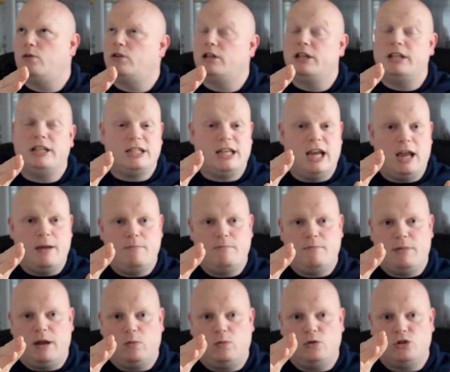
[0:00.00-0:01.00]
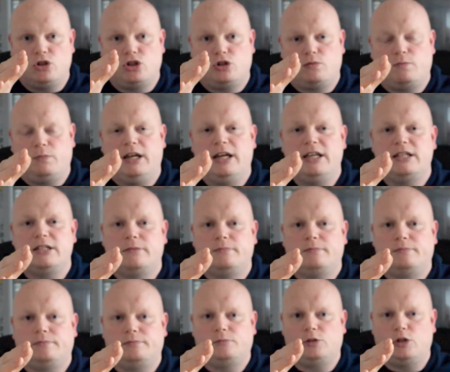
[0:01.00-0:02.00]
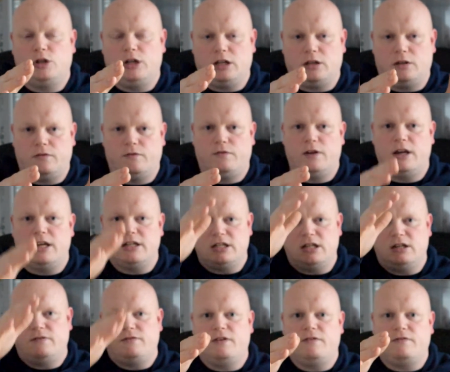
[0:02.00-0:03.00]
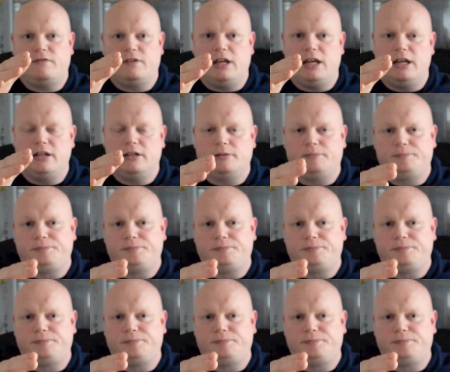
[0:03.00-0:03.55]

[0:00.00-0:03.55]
December was split. So you had the 1st to the 15th,